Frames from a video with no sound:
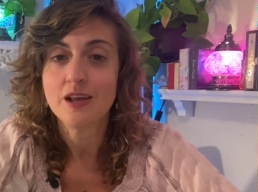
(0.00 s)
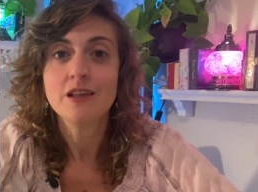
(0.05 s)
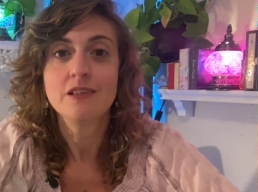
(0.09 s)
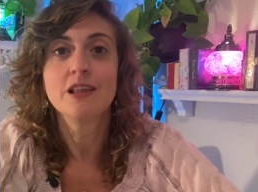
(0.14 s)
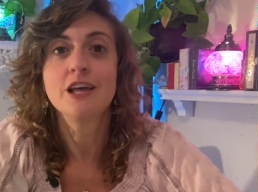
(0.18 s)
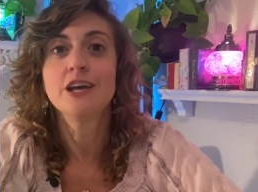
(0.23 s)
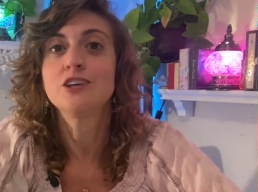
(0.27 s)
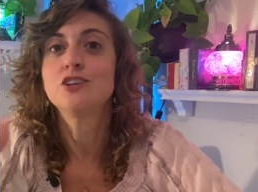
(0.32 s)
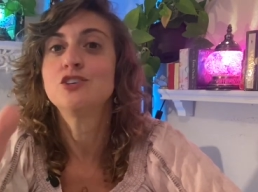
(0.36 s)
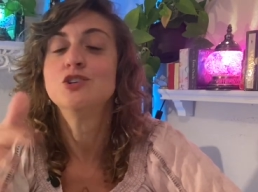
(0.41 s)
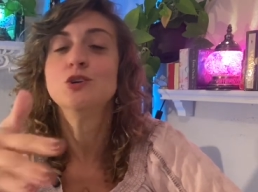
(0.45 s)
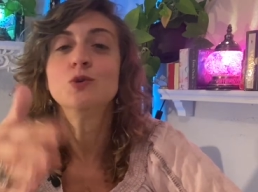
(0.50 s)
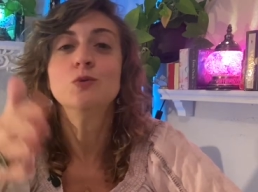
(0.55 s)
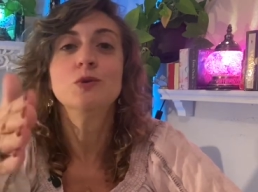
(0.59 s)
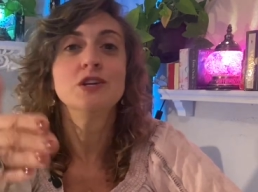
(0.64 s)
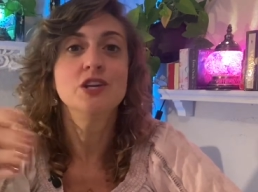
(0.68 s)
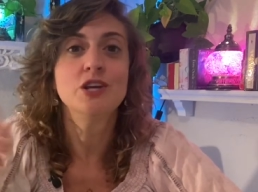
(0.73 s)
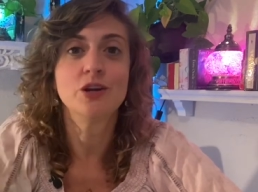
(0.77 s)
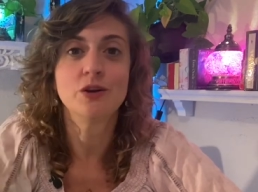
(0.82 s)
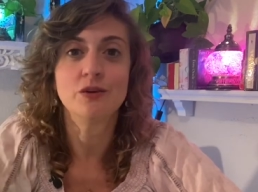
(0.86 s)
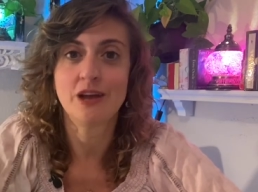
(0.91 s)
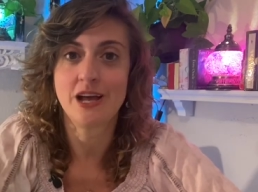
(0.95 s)
Like do a
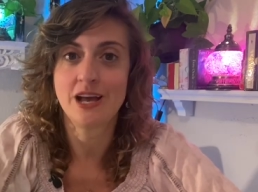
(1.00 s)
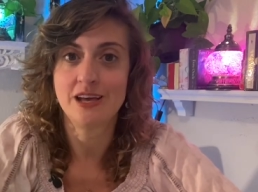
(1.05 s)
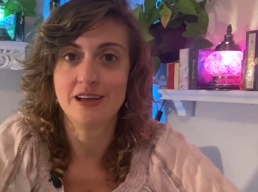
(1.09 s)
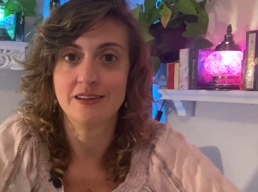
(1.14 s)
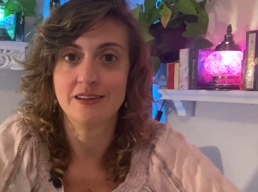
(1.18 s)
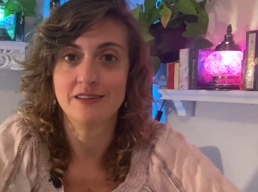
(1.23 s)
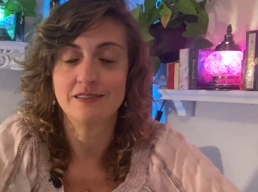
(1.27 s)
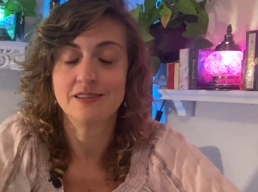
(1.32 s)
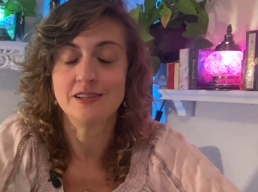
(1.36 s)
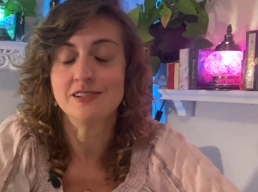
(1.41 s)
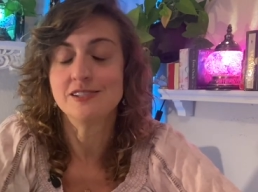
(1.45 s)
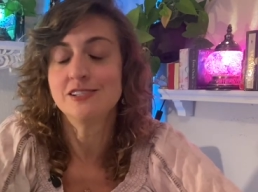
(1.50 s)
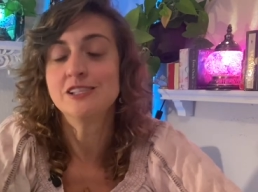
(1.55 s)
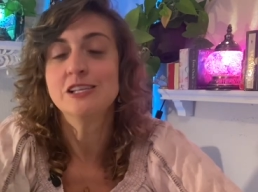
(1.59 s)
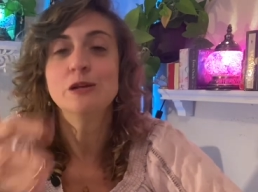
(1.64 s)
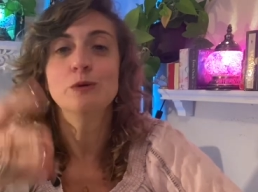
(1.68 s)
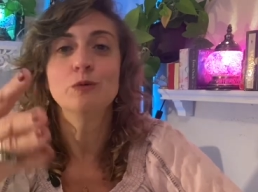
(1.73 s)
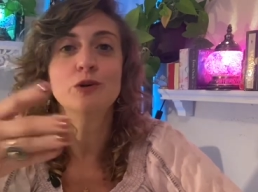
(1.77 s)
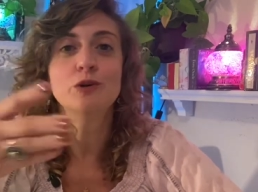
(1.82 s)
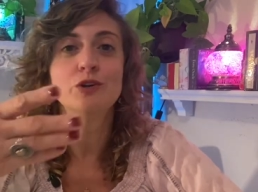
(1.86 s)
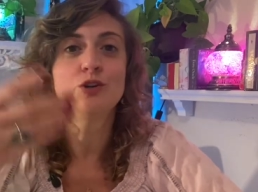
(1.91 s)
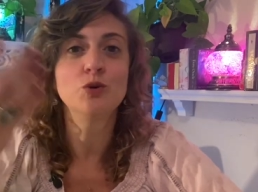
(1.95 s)
year end.
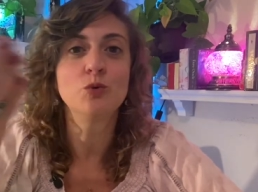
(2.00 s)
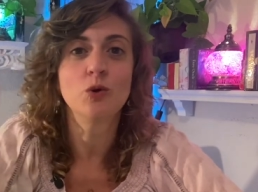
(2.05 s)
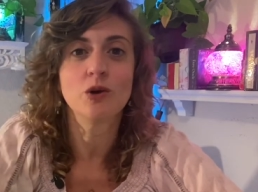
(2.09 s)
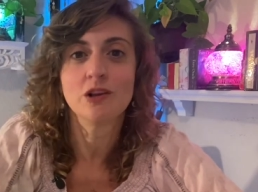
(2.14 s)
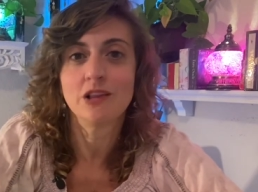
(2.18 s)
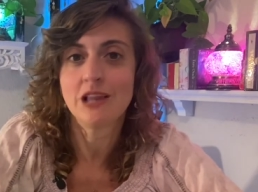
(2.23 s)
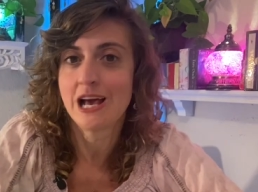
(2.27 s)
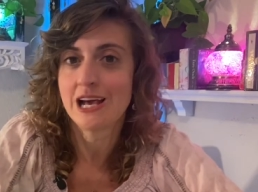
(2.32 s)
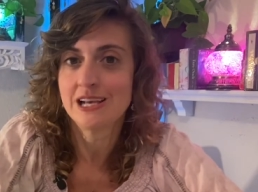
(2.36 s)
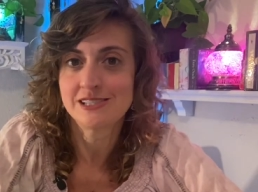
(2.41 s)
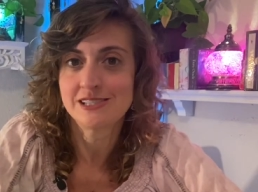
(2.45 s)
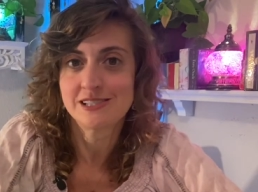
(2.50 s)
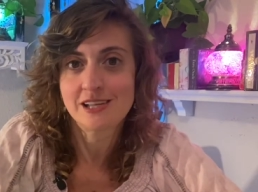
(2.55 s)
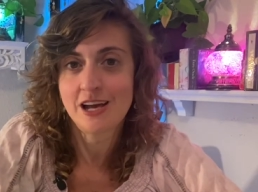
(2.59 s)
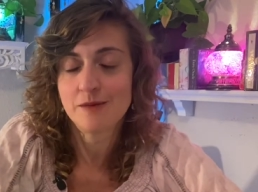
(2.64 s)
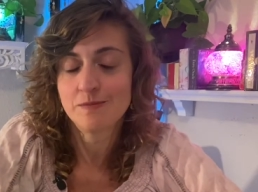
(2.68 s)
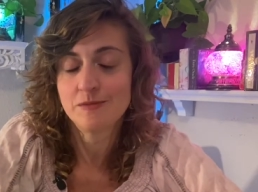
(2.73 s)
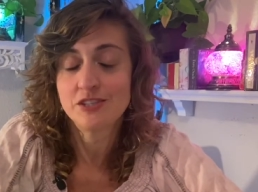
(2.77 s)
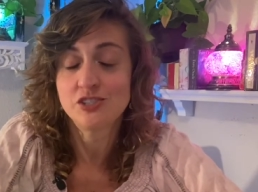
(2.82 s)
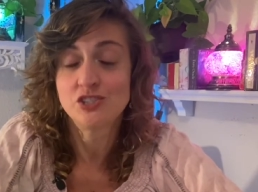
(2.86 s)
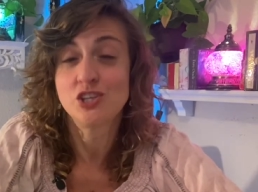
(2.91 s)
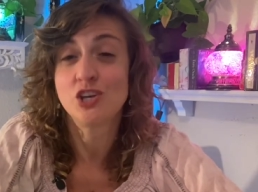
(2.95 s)
See where you were last
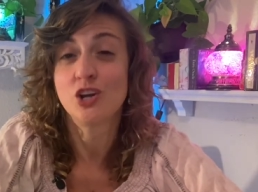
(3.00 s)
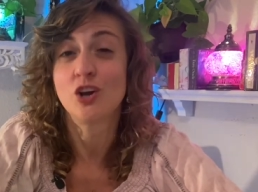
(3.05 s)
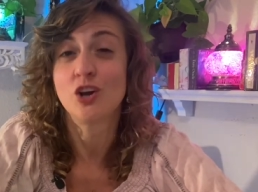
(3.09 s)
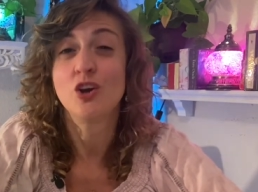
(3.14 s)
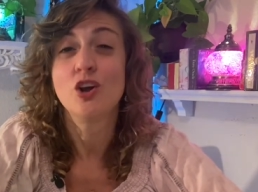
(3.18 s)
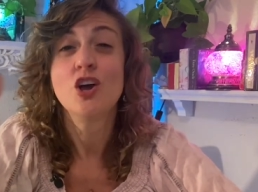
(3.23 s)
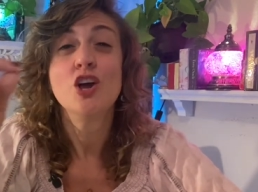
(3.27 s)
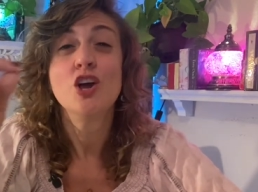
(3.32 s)
time this year.